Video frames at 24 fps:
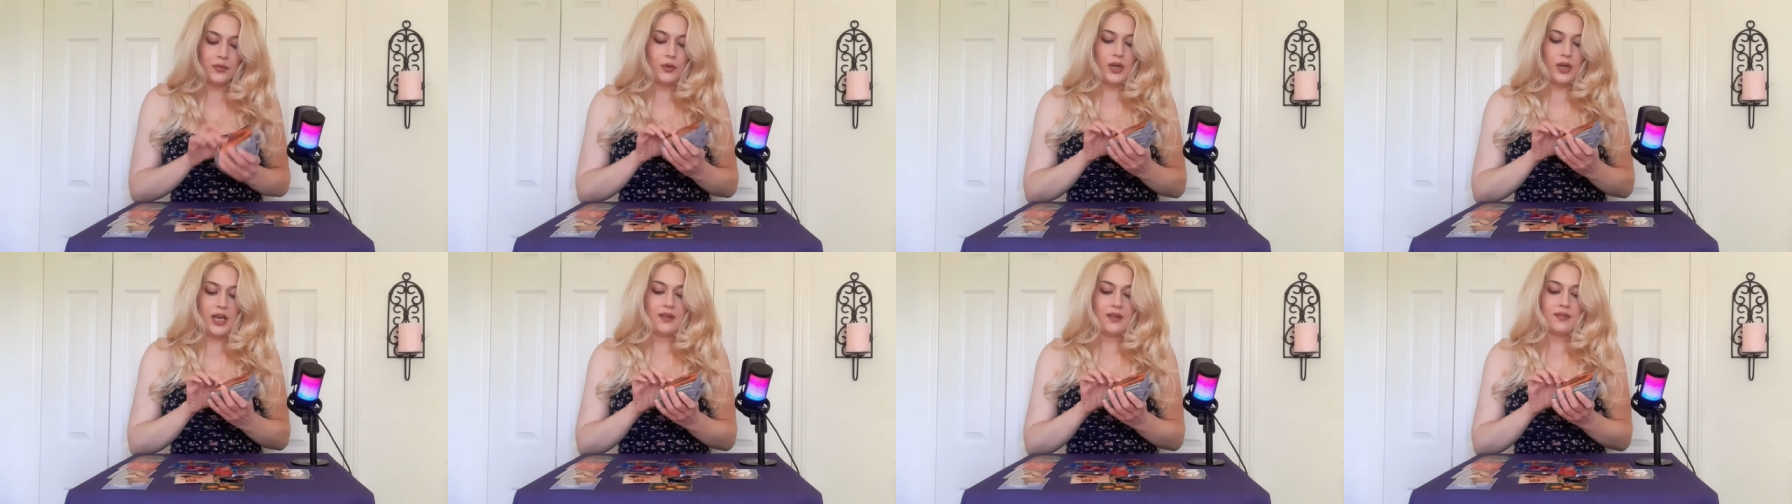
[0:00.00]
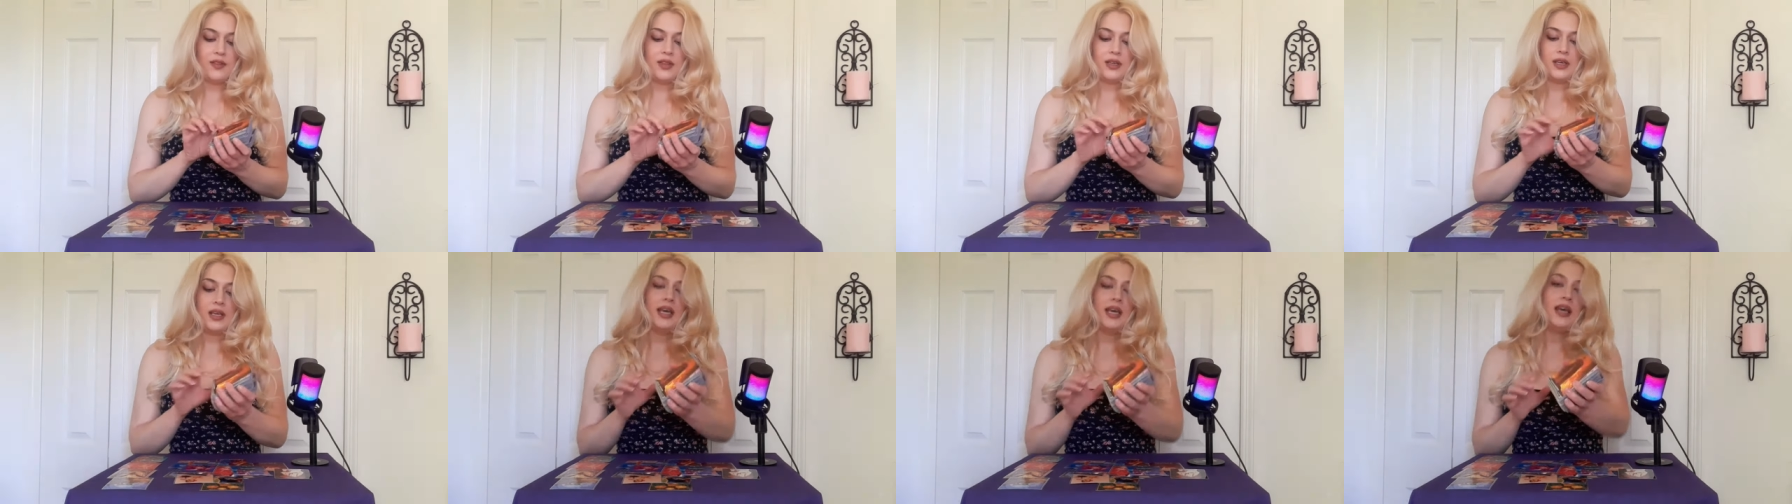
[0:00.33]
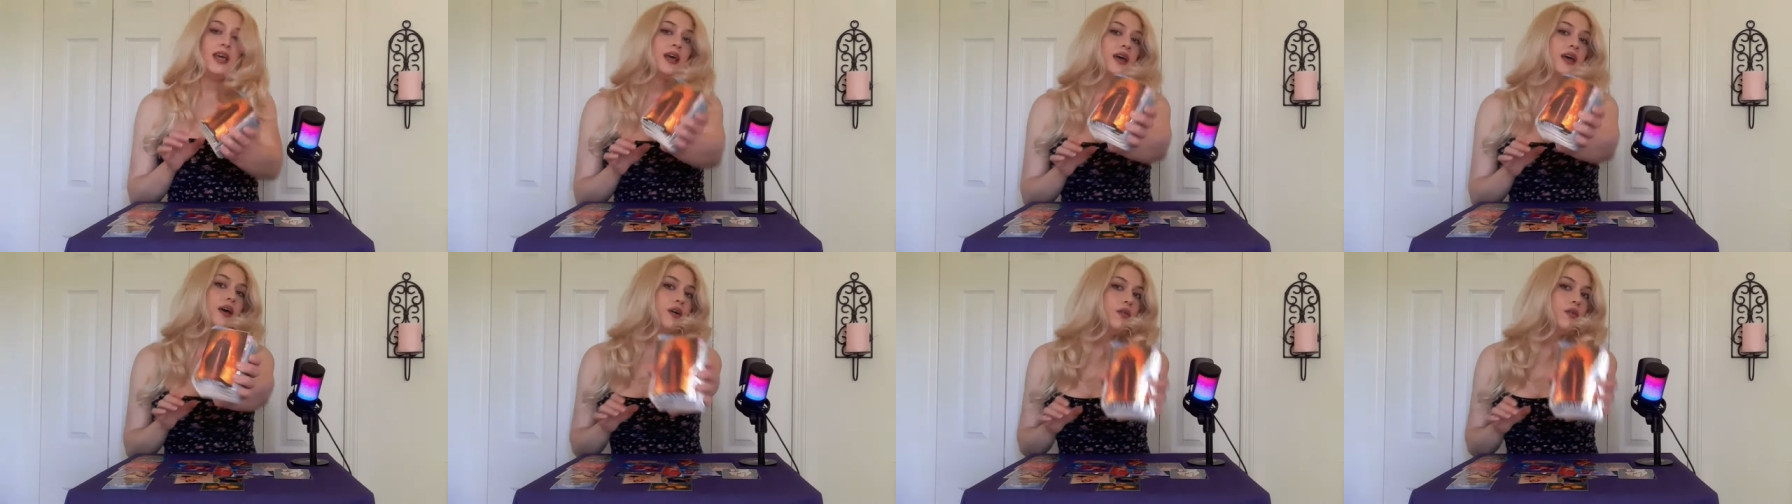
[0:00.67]
We have the
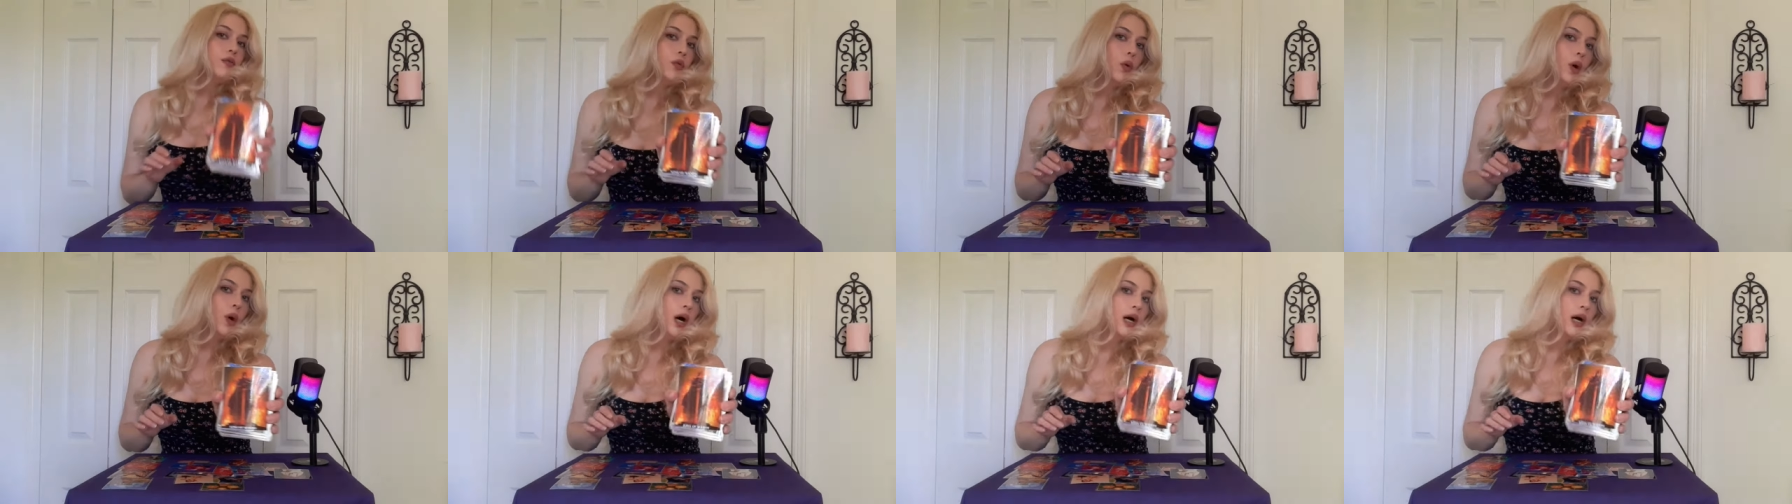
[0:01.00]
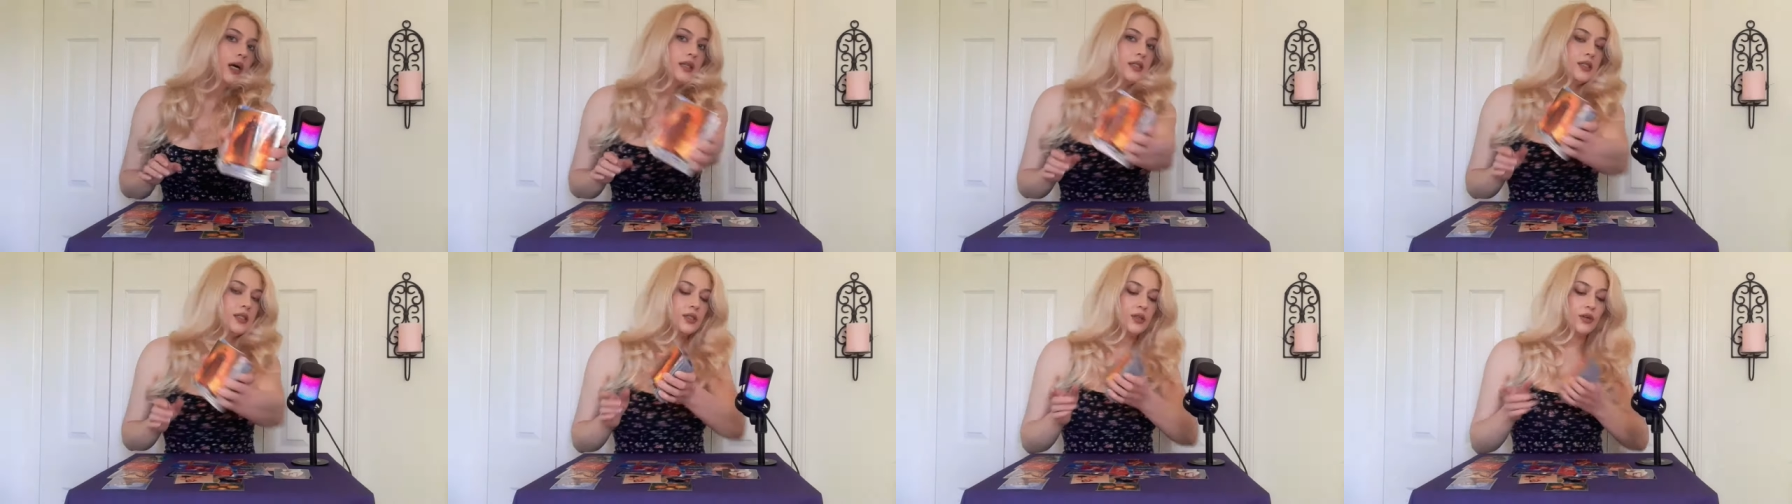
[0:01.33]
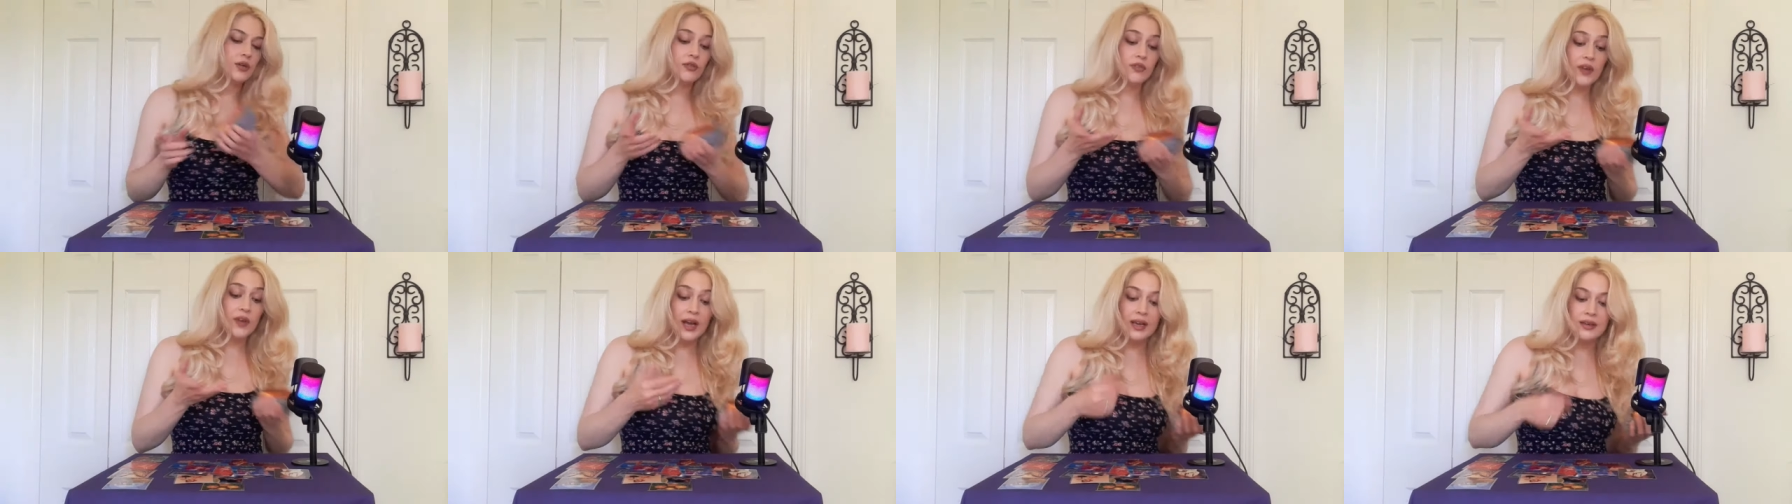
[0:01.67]
King of Wands,
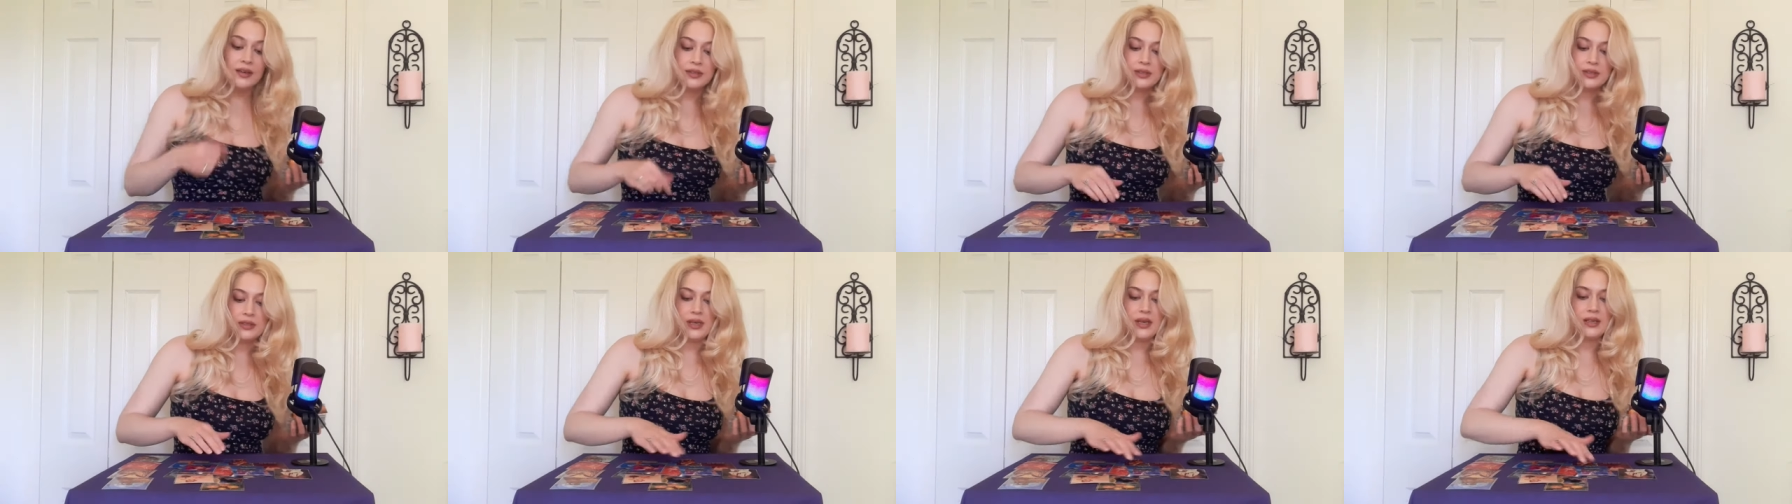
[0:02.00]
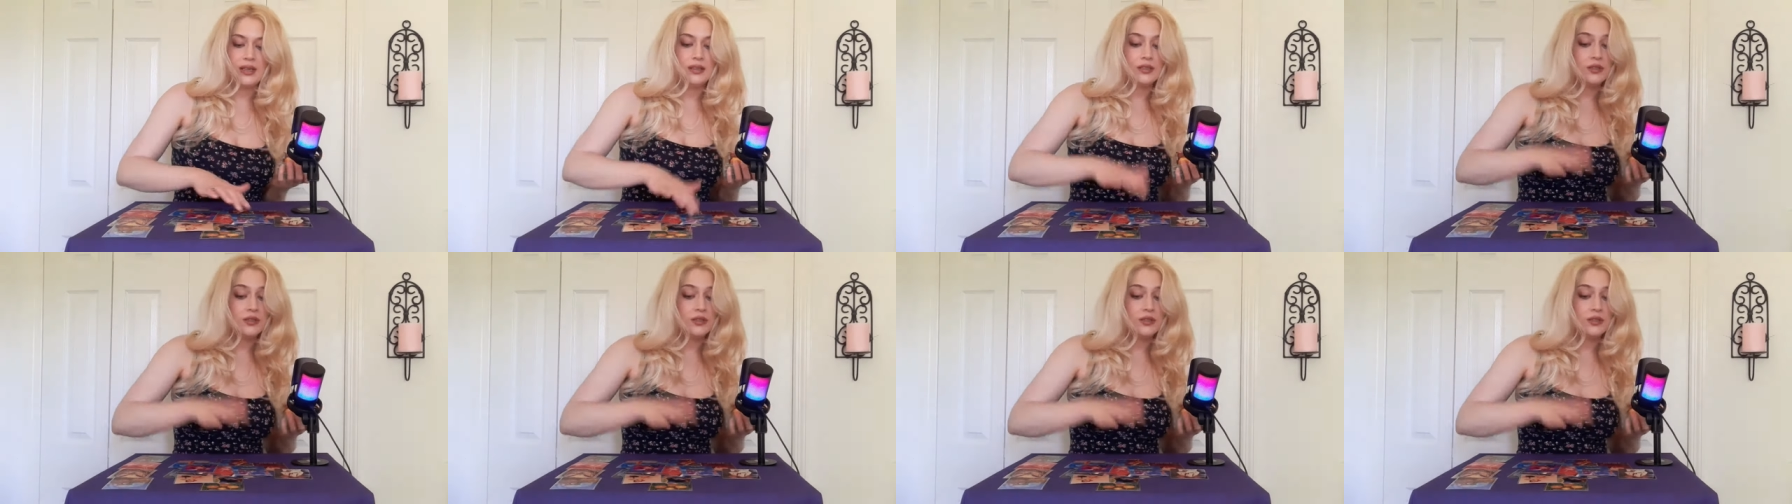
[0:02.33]
so fire sign.